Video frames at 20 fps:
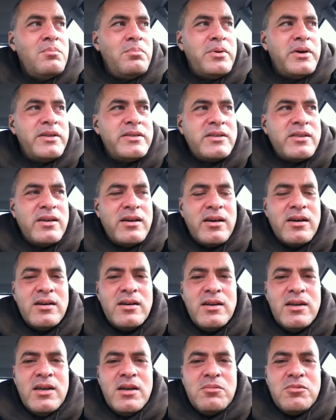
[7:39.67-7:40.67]
But
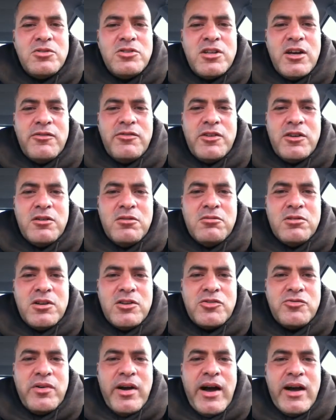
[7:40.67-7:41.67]
you definitely don't
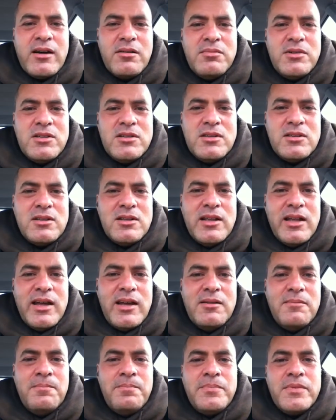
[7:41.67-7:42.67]
want to drag them into the
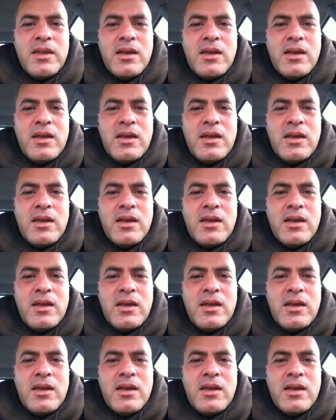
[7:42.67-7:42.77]
light.